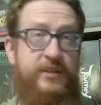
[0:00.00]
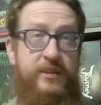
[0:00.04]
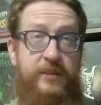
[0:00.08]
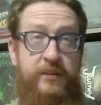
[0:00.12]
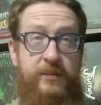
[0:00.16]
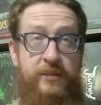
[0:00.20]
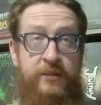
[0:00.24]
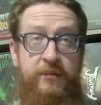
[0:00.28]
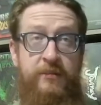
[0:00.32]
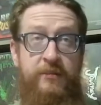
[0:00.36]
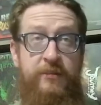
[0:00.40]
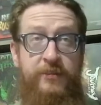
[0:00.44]

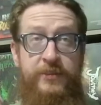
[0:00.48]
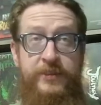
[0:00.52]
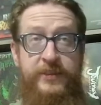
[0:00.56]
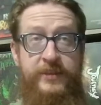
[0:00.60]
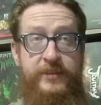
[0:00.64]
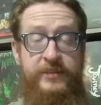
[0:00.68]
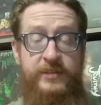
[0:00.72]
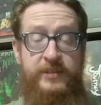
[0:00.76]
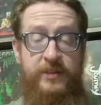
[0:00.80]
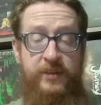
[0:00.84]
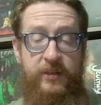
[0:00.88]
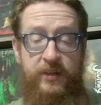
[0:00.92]
throw the
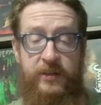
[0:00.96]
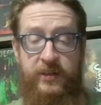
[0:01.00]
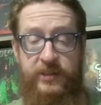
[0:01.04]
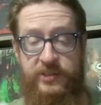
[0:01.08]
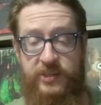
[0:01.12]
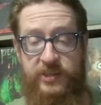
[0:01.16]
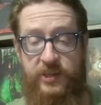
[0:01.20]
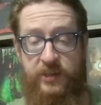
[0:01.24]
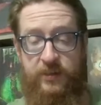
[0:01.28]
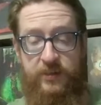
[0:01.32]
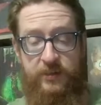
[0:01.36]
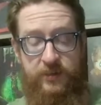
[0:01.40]
silica
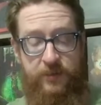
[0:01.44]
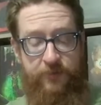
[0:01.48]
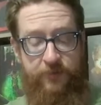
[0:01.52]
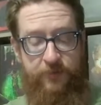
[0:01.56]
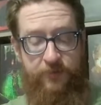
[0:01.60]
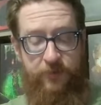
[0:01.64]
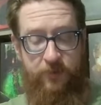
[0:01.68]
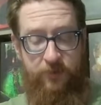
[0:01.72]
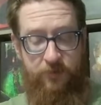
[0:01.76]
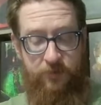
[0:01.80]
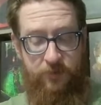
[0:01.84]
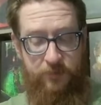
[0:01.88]
gel on the
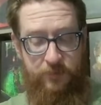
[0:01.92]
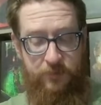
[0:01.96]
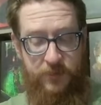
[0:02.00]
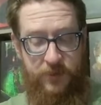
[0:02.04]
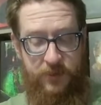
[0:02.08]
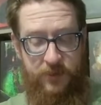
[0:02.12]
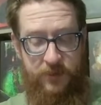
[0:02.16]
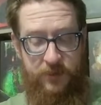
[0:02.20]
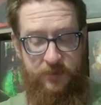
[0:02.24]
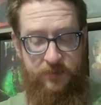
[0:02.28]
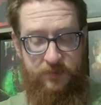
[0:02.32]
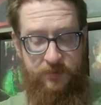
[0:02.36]
floor, but
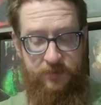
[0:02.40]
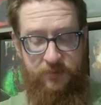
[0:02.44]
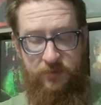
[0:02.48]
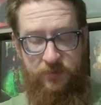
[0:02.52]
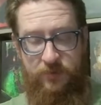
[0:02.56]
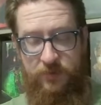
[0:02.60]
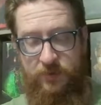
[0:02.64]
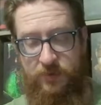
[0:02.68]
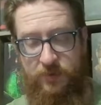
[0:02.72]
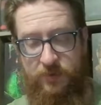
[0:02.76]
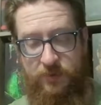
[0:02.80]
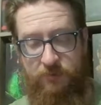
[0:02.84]

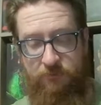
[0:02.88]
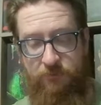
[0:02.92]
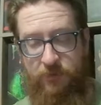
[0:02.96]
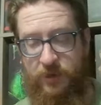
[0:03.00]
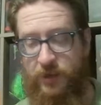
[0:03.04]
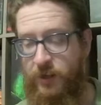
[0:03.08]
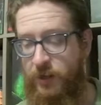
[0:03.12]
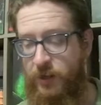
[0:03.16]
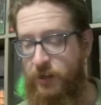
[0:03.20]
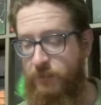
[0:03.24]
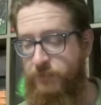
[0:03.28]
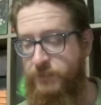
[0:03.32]

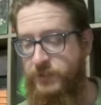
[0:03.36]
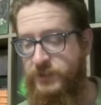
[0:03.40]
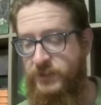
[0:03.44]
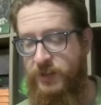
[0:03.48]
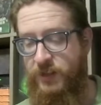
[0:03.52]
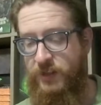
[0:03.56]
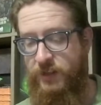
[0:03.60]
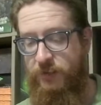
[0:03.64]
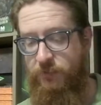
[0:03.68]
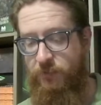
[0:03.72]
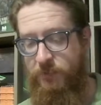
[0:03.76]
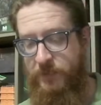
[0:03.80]
100%
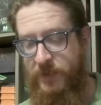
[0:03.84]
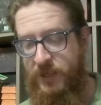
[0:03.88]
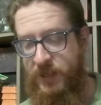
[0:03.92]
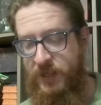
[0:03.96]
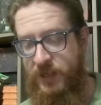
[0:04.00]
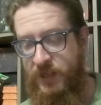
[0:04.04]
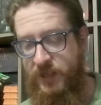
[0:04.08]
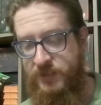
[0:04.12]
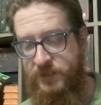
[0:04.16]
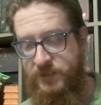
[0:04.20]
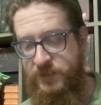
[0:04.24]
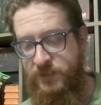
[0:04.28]
there will be
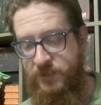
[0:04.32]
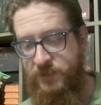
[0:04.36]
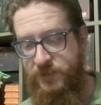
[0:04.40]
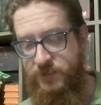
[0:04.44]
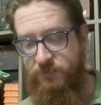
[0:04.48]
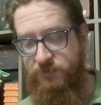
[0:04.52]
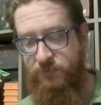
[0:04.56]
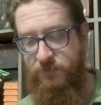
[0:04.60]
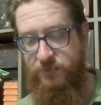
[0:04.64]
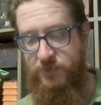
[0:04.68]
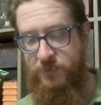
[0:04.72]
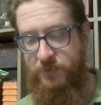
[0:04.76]
cats in this
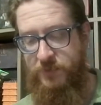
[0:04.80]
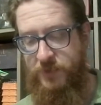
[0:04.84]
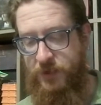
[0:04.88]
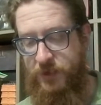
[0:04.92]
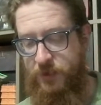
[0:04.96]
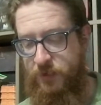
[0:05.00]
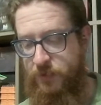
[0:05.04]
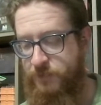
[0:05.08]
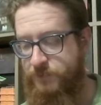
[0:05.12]
room tomorrow.